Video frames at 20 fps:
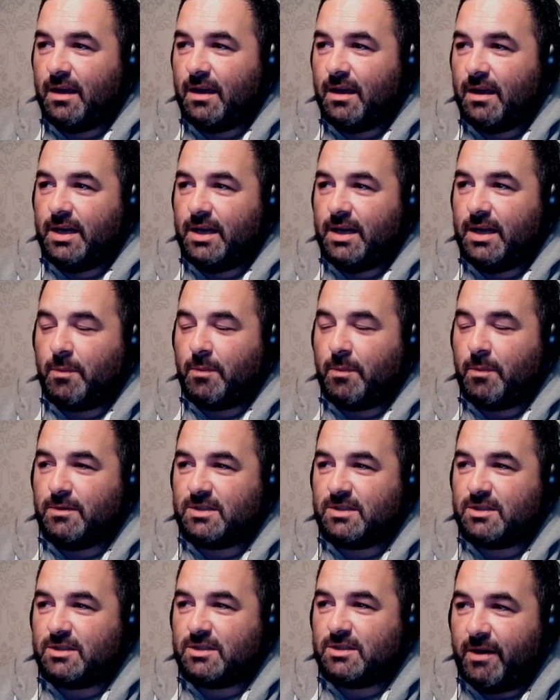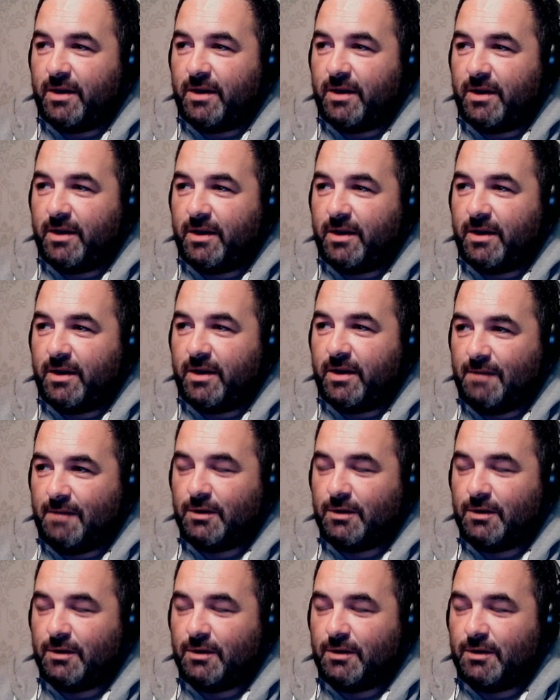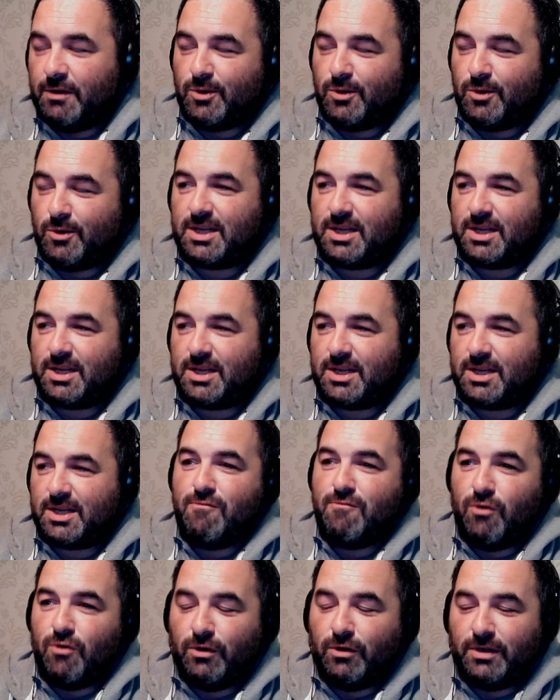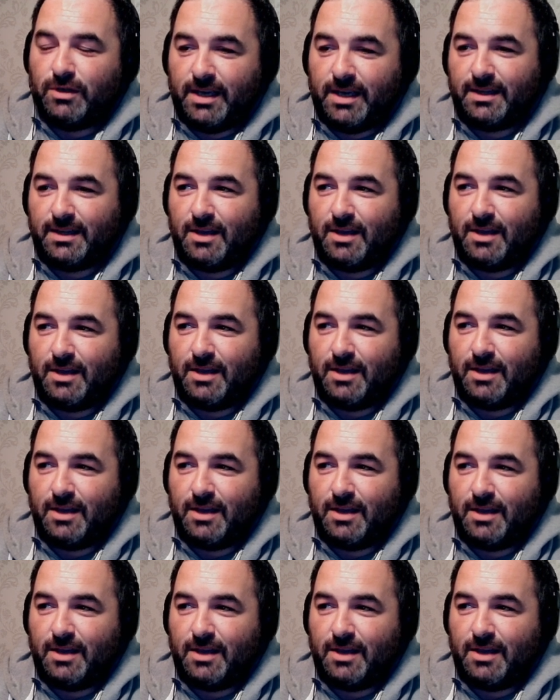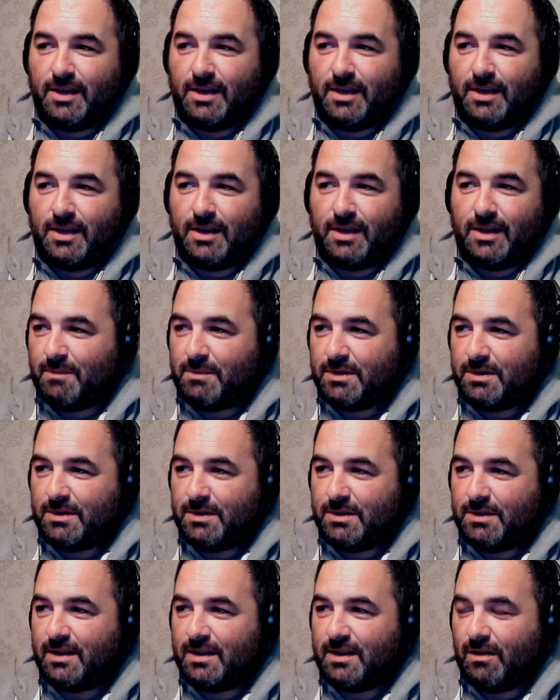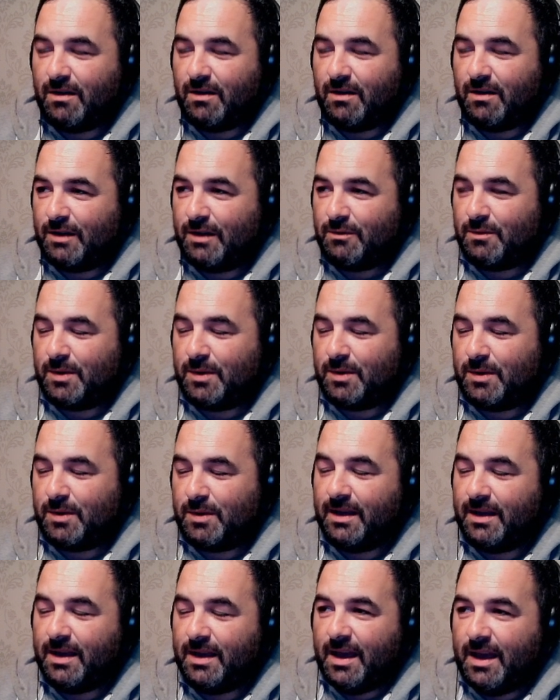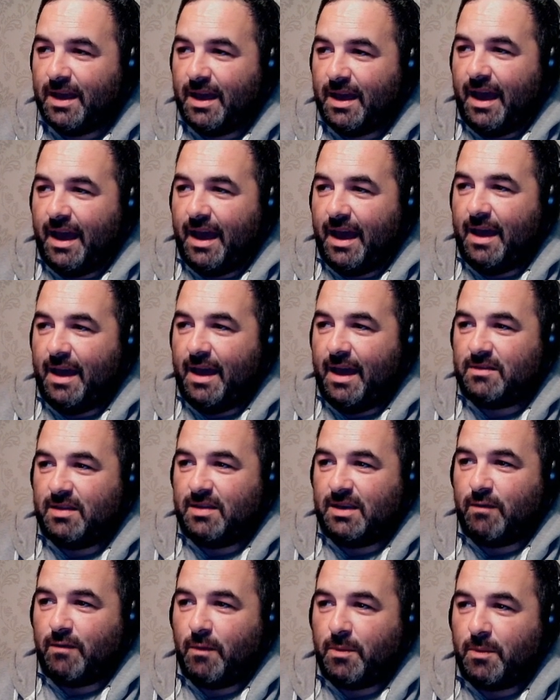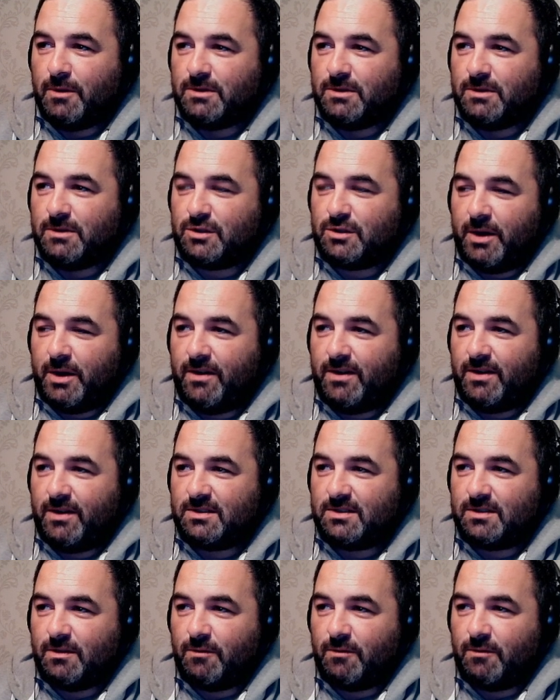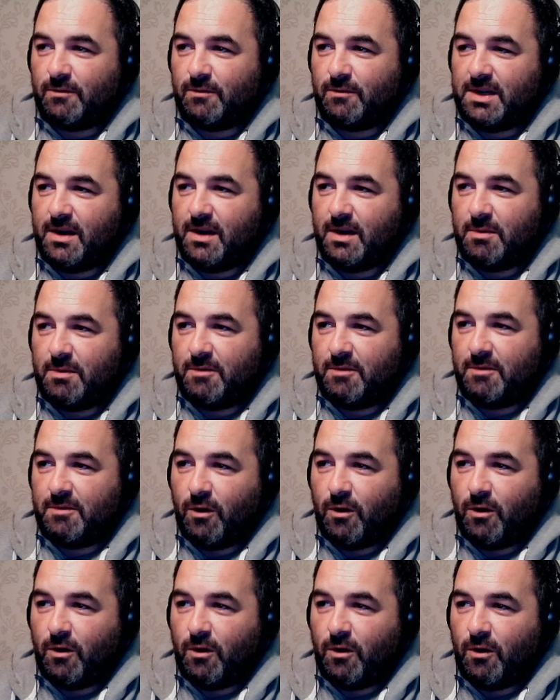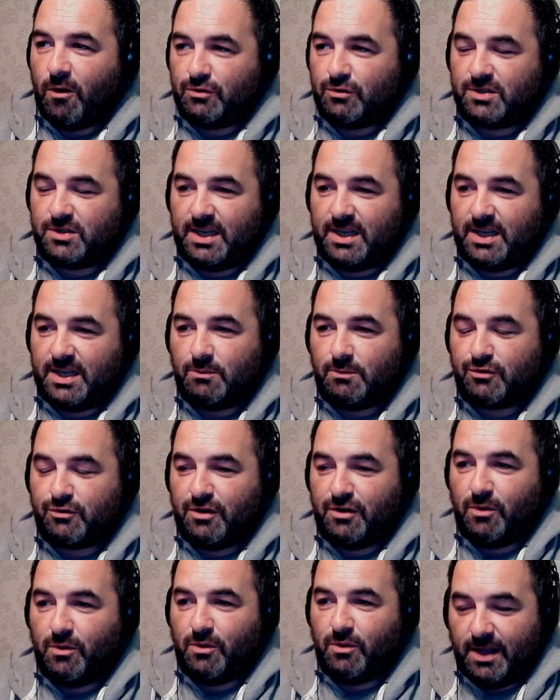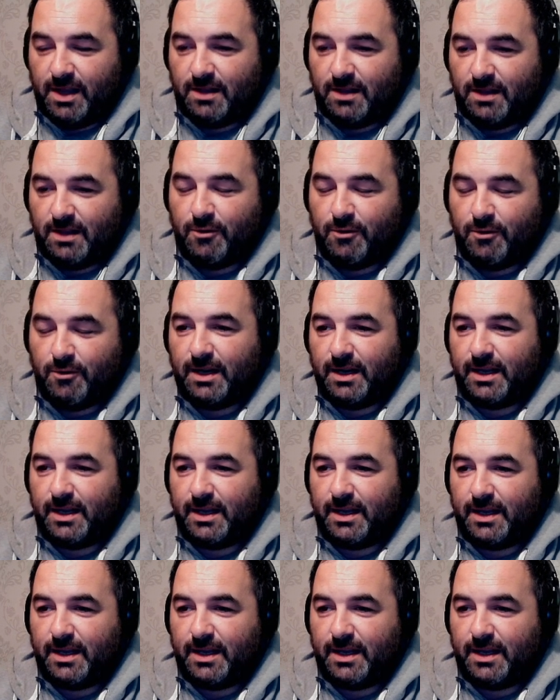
Liverpool's experience, even though Spurs has had a great run in that European Cup and Champions League, or as we call it, I think Liverpool's experience from the year before just seen them through in the final game.